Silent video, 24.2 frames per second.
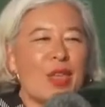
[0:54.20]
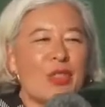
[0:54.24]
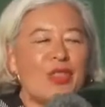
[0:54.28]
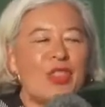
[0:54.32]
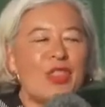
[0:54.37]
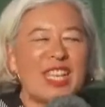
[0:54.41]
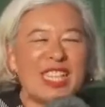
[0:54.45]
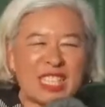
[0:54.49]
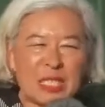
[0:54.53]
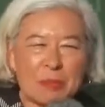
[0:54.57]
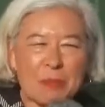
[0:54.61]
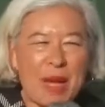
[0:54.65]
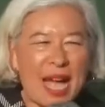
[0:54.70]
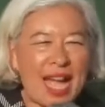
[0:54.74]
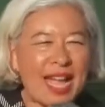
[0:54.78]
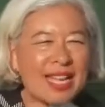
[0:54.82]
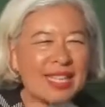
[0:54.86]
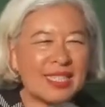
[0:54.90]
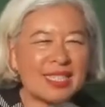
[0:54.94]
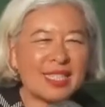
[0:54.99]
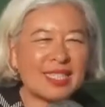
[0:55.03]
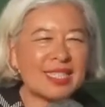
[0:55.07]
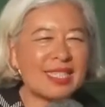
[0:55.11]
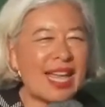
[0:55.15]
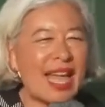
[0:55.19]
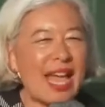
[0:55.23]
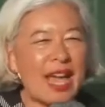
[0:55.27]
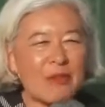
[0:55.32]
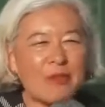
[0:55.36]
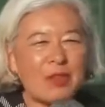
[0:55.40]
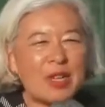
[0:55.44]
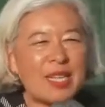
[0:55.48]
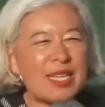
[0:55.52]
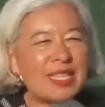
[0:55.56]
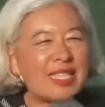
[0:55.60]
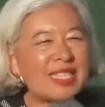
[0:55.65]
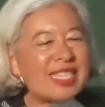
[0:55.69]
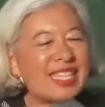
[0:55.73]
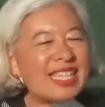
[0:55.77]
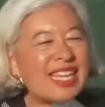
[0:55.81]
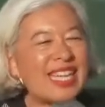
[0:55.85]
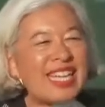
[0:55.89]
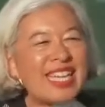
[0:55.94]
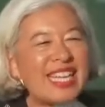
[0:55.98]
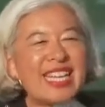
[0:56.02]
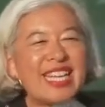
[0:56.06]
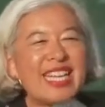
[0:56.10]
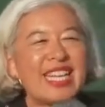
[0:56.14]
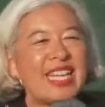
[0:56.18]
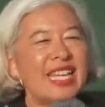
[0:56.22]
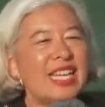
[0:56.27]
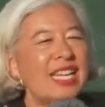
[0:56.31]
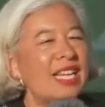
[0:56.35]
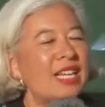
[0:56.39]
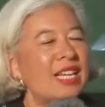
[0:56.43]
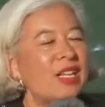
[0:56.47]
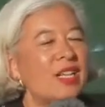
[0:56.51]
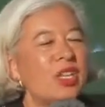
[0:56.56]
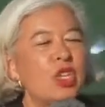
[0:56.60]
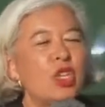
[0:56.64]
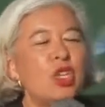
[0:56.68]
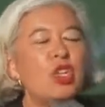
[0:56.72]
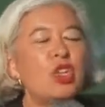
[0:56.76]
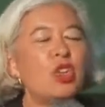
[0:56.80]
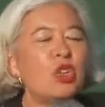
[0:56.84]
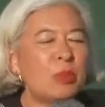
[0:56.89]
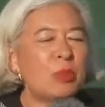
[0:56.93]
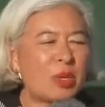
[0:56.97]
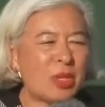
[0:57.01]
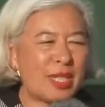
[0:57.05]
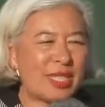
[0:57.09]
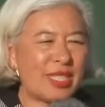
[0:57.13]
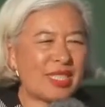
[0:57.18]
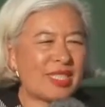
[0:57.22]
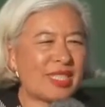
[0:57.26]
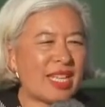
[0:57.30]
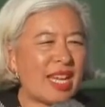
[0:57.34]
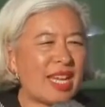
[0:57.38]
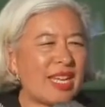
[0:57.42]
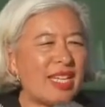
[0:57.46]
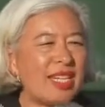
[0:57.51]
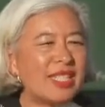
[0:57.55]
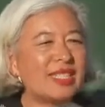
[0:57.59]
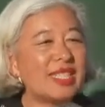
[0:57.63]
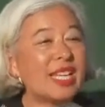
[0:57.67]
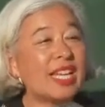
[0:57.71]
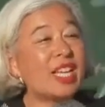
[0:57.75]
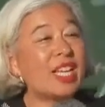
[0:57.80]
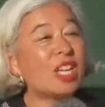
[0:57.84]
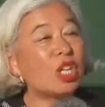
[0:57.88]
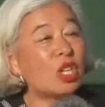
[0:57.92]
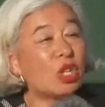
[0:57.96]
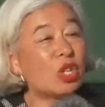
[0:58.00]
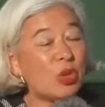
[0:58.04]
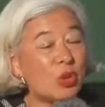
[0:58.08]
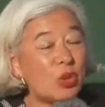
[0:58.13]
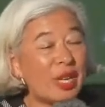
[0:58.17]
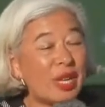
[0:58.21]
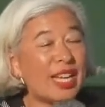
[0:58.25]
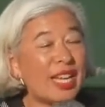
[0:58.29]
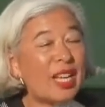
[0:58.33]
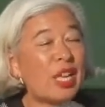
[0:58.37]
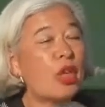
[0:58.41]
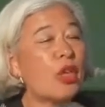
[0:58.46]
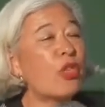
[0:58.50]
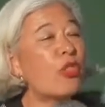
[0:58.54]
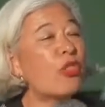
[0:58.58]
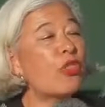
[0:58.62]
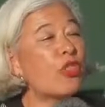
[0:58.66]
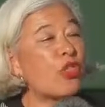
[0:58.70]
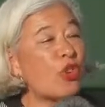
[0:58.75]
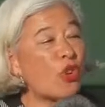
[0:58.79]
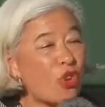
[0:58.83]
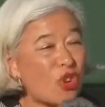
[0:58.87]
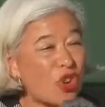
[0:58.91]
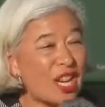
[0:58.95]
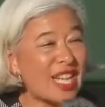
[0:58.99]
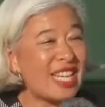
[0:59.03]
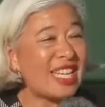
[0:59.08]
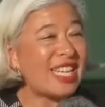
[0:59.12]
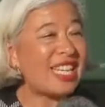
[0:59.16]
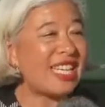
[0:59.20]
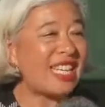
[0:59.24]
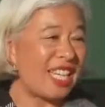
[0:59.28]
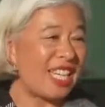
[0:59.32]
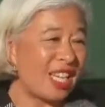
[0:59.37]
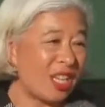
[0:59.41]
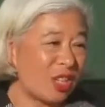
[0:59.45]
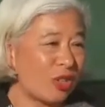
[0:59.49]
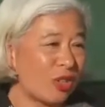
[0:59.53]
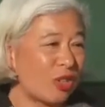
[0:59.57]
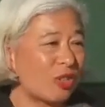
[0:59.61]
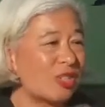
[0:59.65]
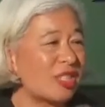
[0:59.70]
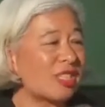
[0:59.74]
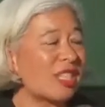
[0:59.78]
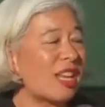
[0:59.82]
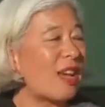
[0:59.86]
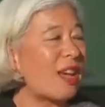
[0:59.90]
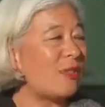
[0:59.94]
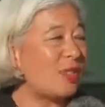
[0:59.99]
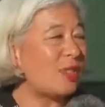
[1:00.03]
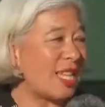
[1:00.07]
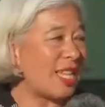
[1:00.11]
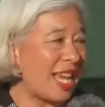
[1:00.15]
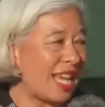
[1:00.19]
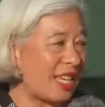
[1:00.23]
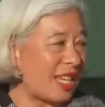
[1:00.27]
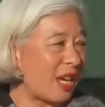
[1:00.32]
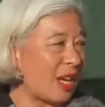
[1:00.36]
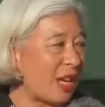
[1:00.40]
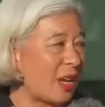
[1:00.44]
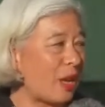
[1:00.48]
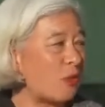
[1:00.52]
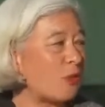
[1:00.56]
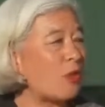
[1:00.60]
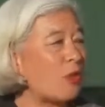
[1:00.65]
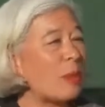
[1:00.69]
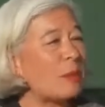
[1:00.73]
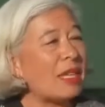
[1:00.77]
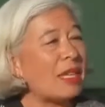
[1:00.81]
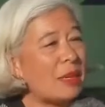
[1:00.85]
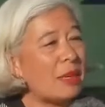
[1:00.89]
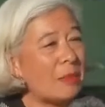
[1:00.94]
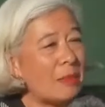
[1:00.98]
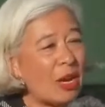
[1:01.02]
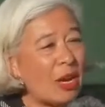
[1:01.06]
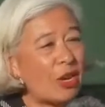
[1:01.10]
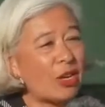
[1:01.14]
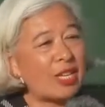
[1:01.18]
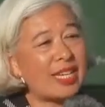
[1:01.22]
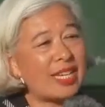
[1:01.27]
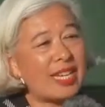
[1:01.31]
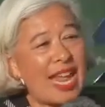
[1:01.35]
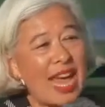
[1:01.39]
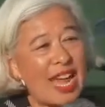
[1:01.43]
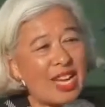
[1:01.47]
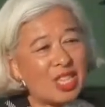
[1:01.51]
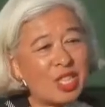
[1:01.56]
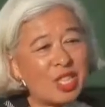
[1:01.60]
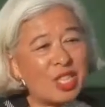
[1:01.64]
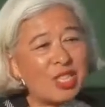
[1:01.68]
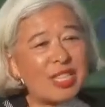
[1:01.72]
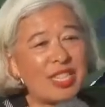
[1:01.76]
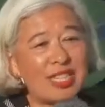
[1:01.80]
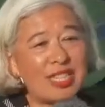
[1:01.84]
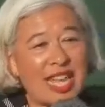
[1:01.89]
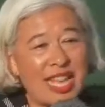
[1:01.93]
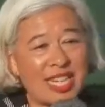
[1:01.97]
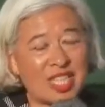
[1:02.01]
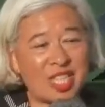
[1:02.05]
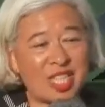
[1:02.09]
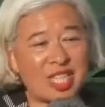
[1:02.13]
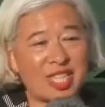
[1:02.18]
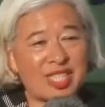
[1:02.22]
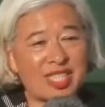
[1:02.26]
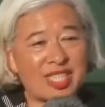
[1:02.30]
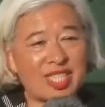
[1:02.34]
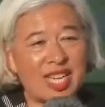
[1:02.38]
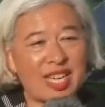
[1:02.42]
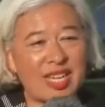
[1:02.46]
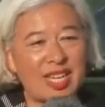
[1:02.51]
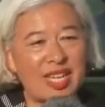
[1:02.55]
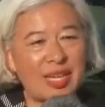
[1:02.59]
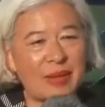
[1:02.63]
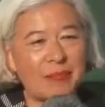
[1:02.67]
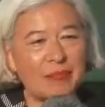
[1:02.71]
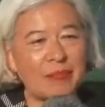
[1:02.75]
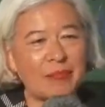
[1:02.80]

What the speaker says: This bias is evident in numerous studies, including 30 years of data from the American National Election Study.